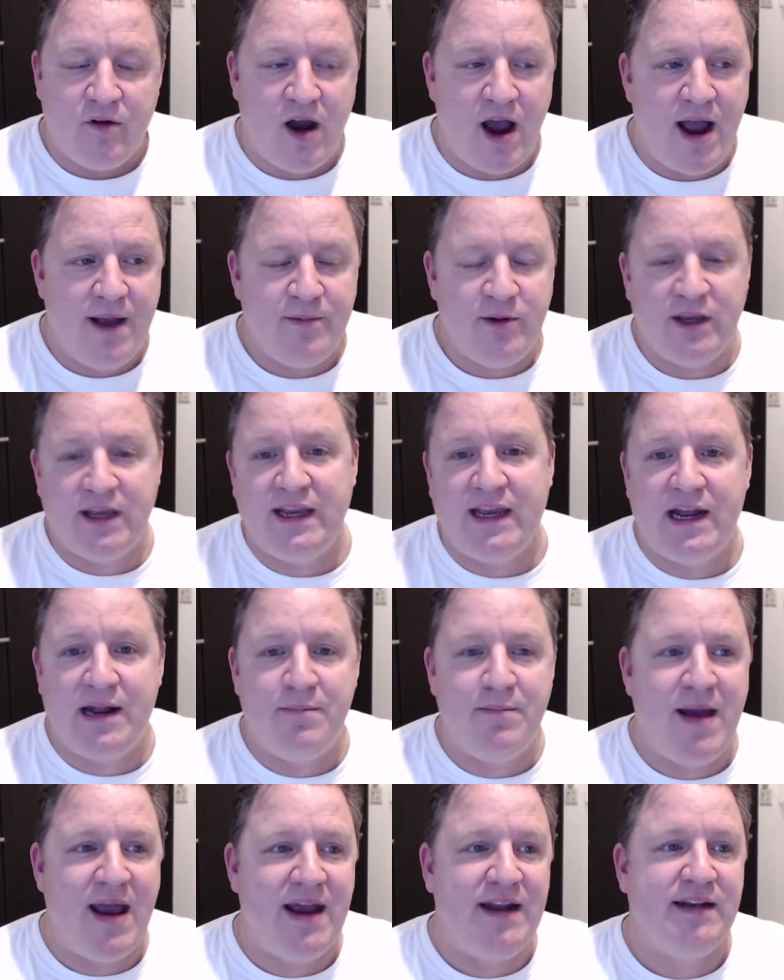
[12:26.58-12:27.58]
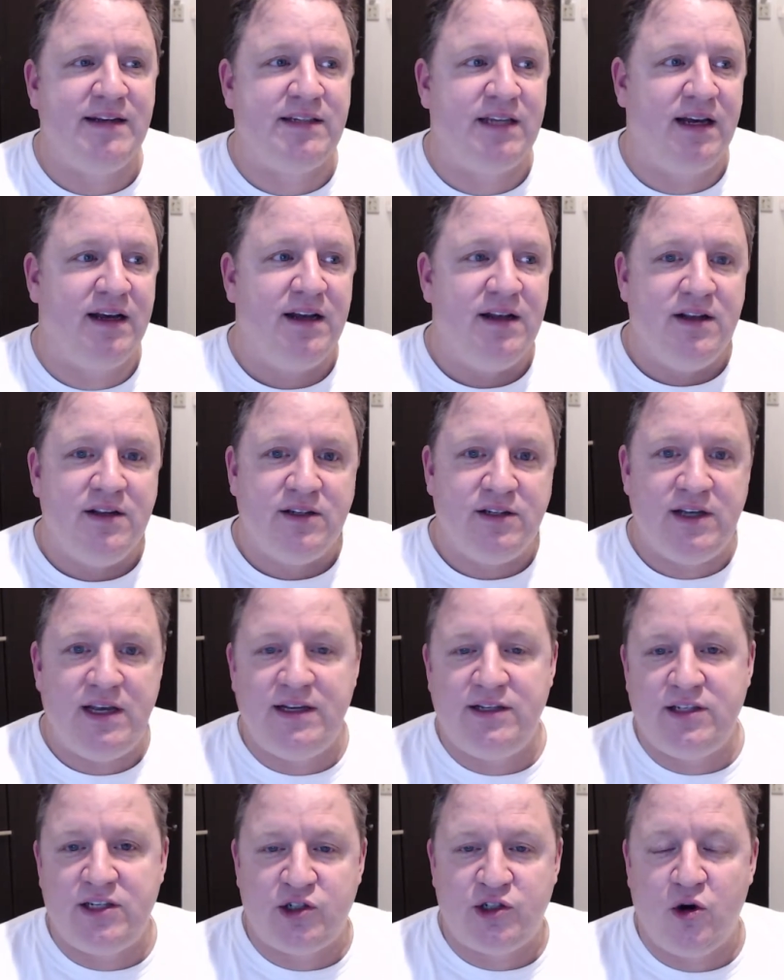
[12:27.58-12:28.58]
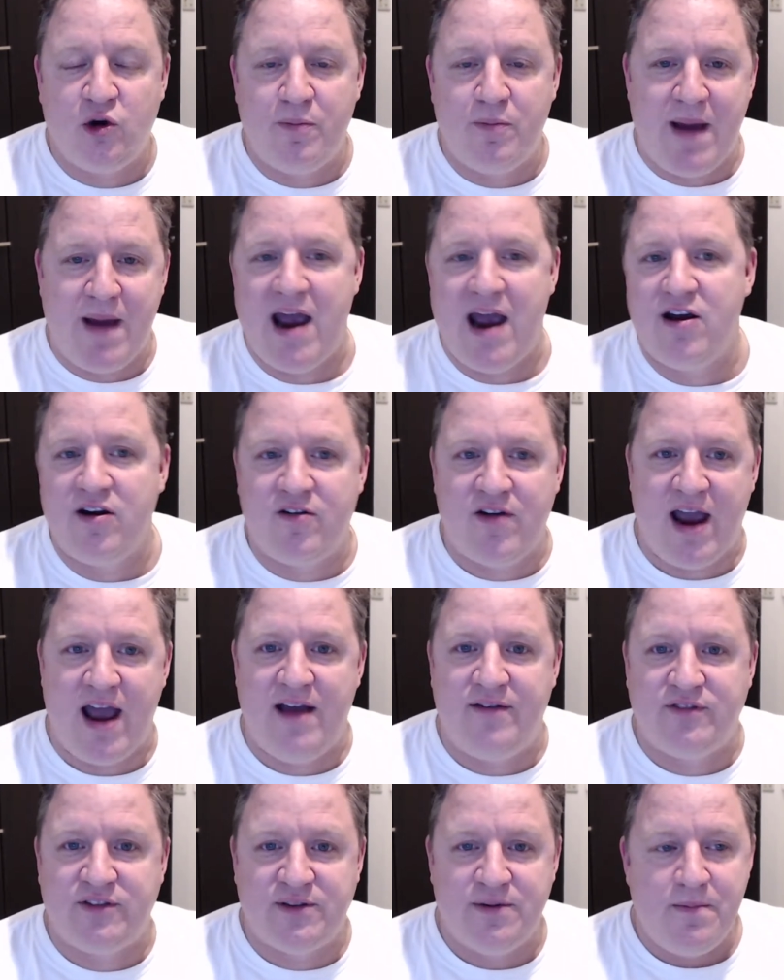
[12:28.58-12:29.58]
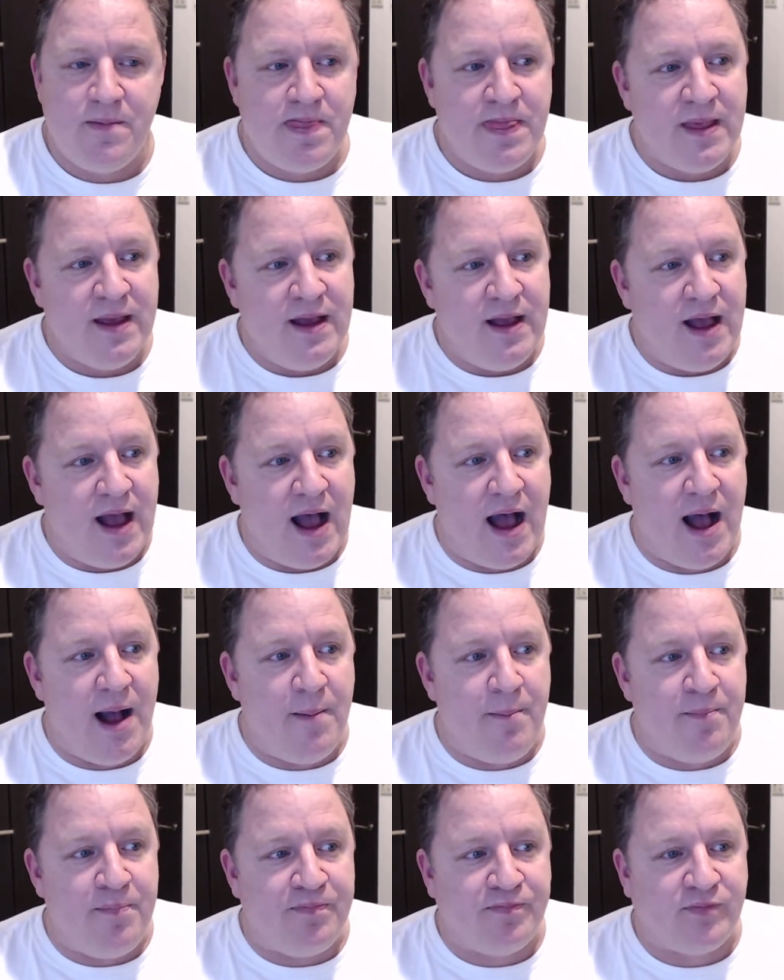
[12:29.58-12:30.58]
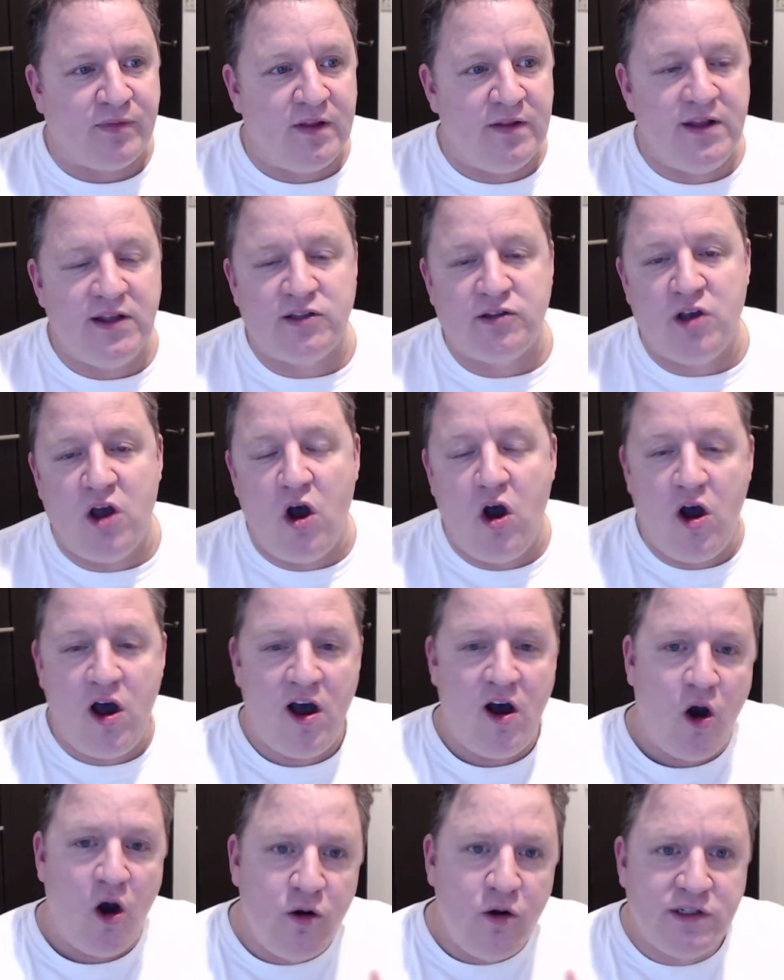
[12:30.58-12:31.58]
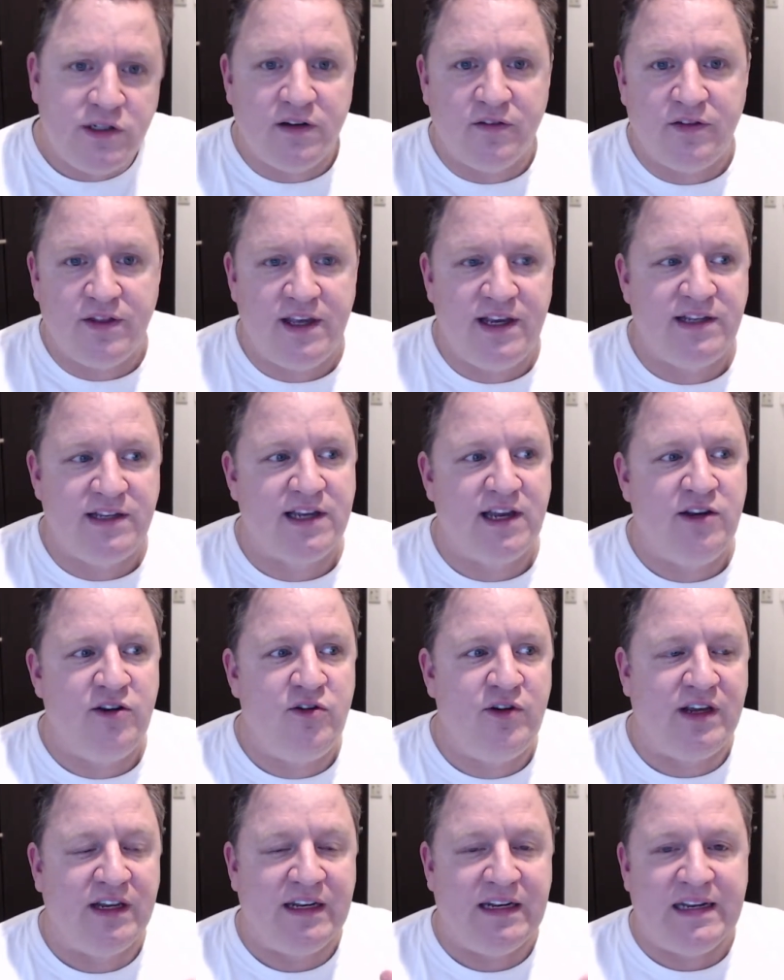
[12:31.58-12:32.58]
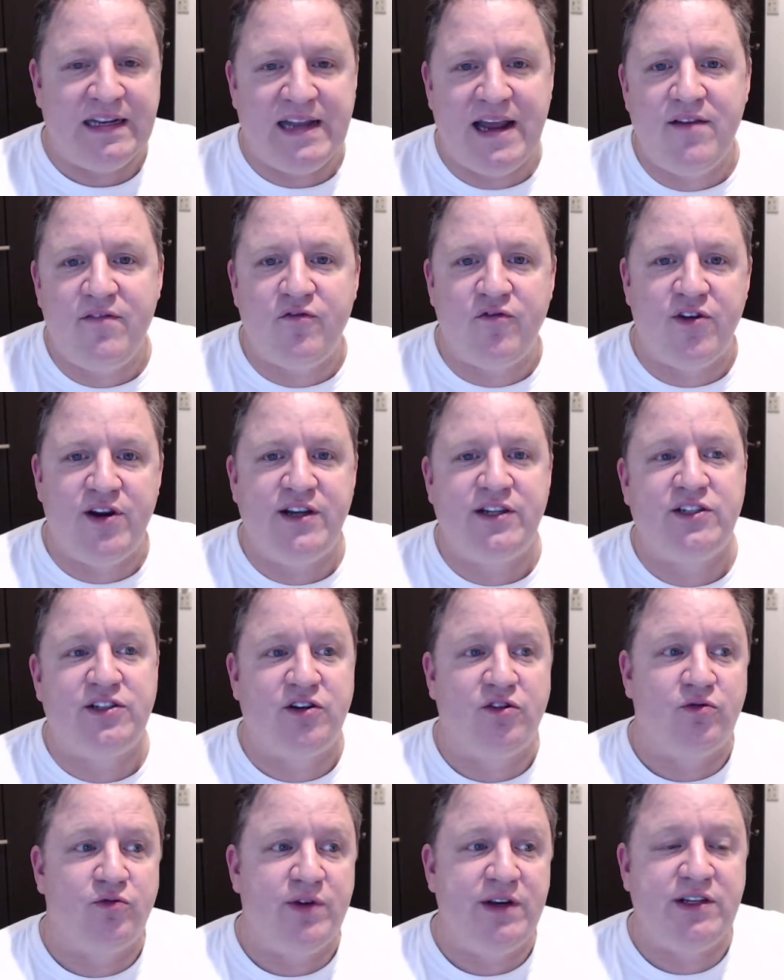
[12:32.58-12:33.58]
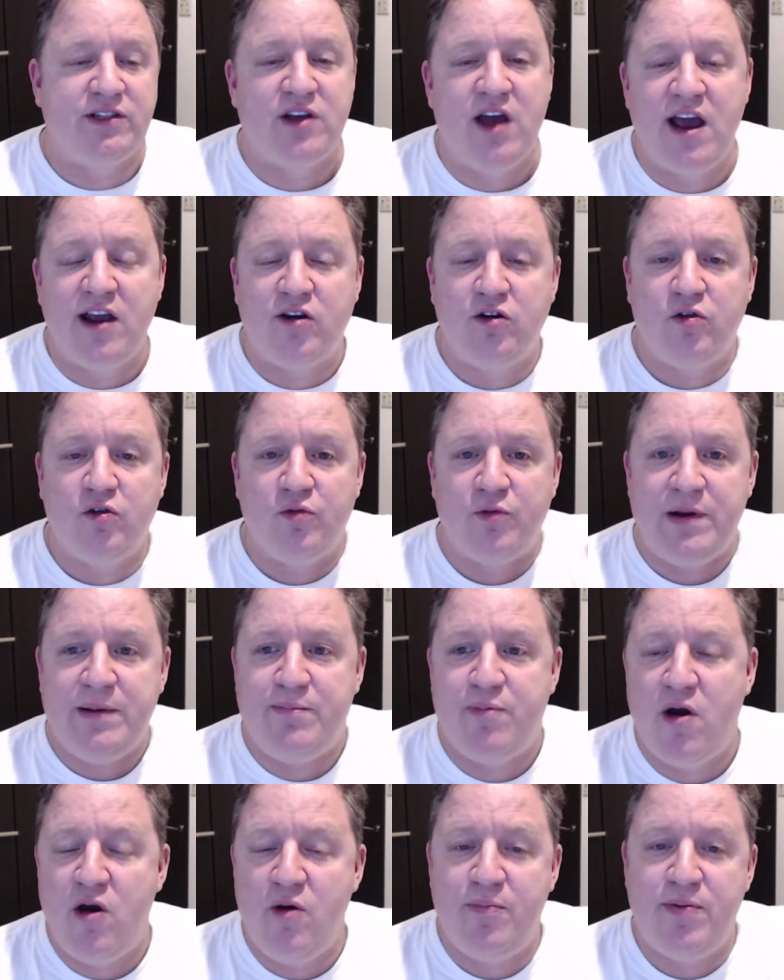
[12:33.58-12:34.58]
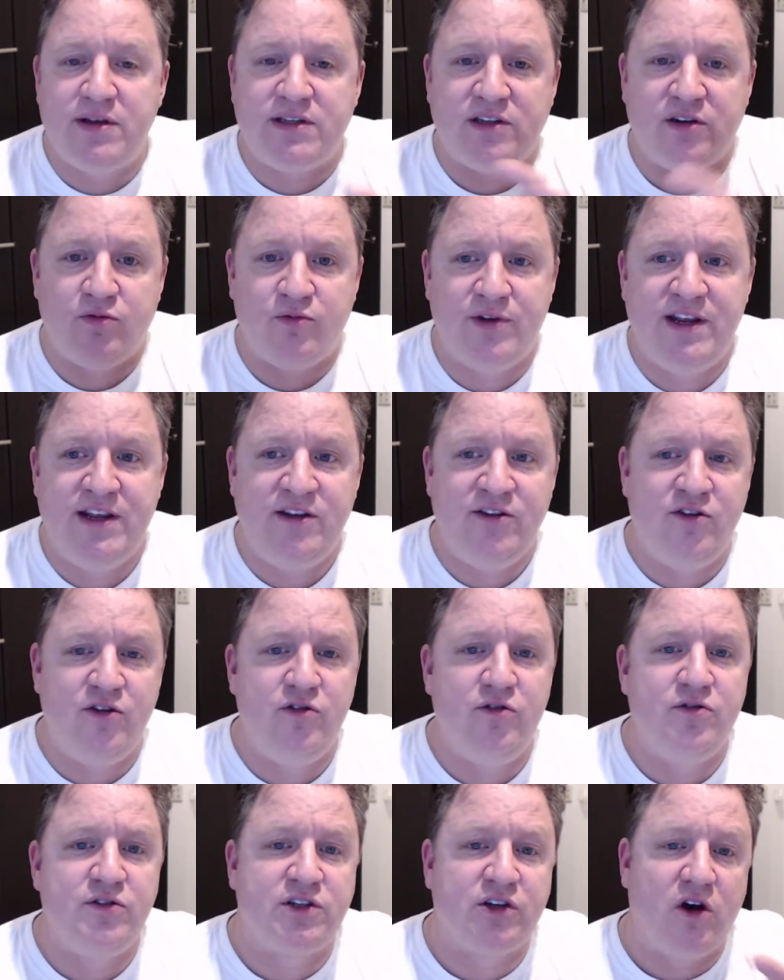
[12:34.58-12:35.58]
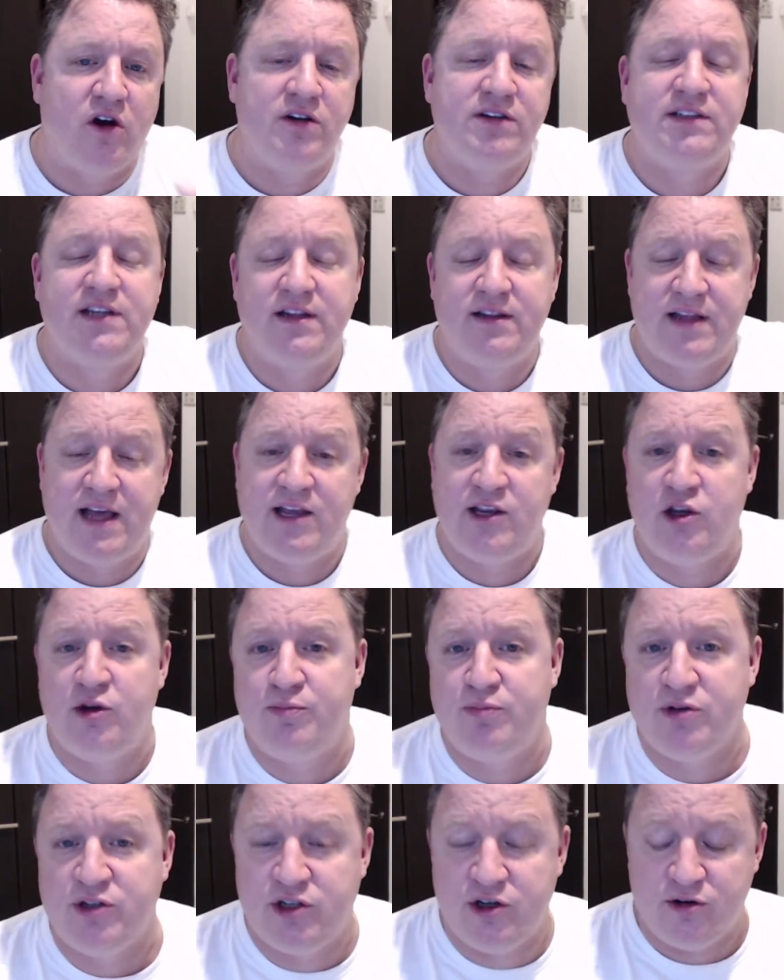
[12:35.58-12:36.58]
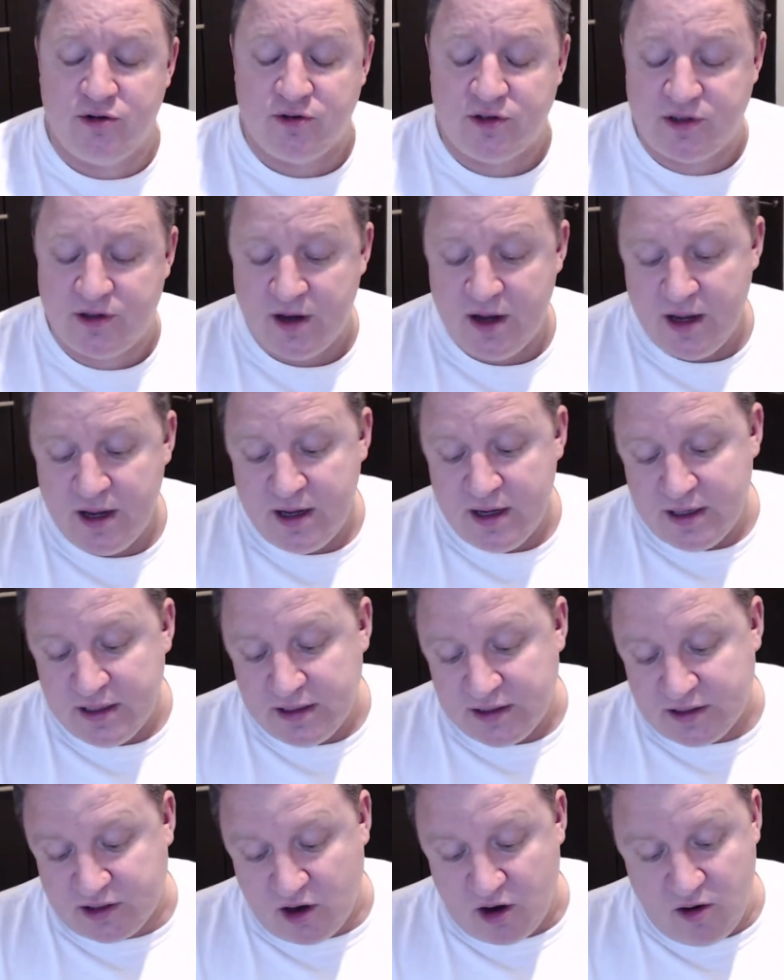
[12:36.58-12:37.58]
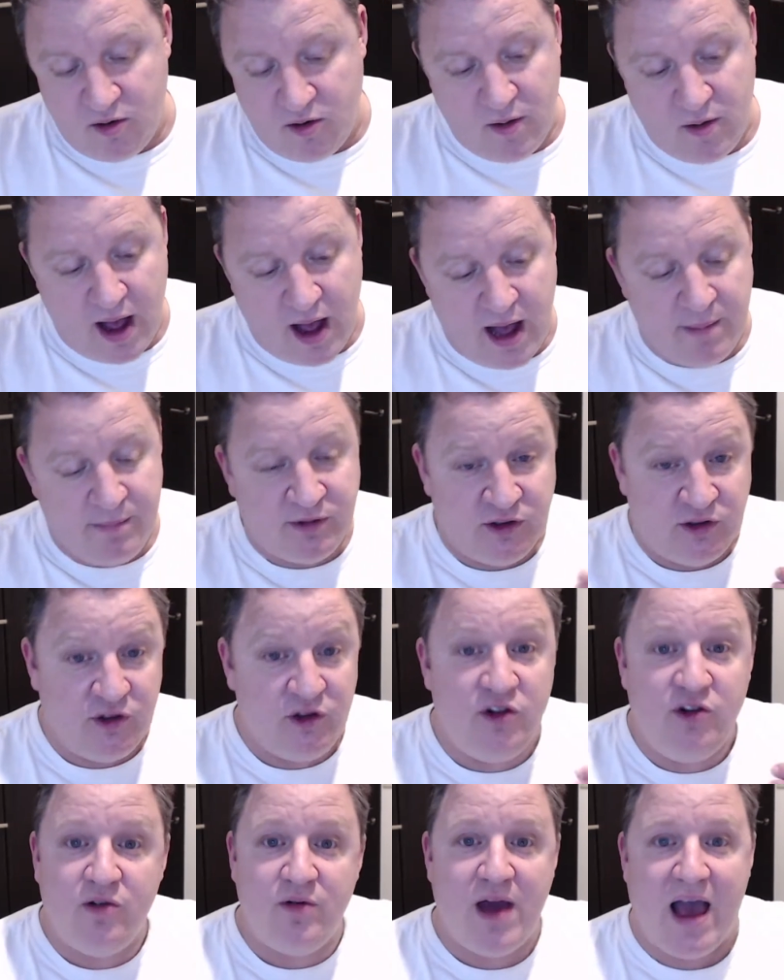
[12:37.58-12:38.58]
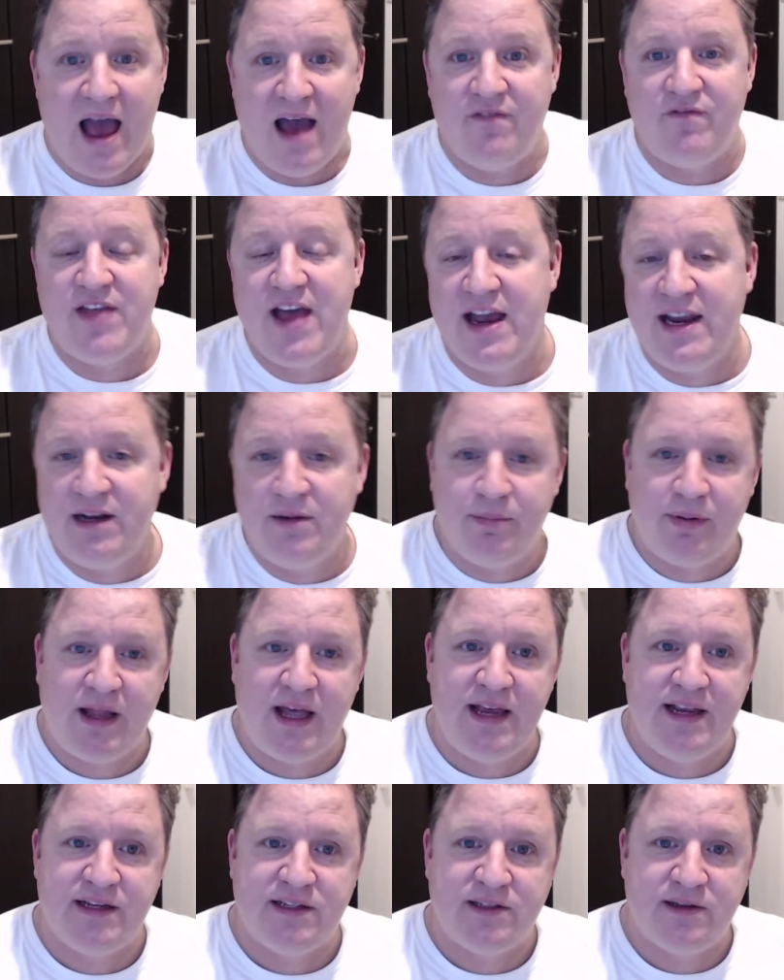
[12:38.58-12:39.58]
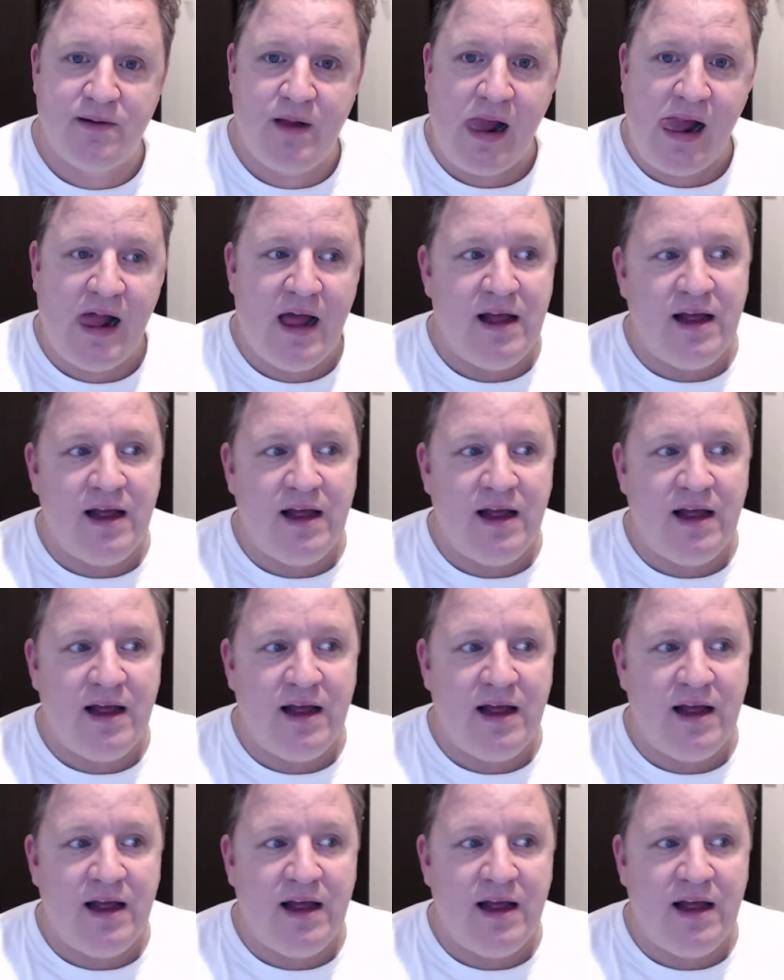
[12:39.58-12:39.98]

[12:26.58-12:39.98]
right? You can get it made into short paragraphs. There's a host of things that you can leverage to recycle, repurpose, and reuse content that you produce. So do you have that in place?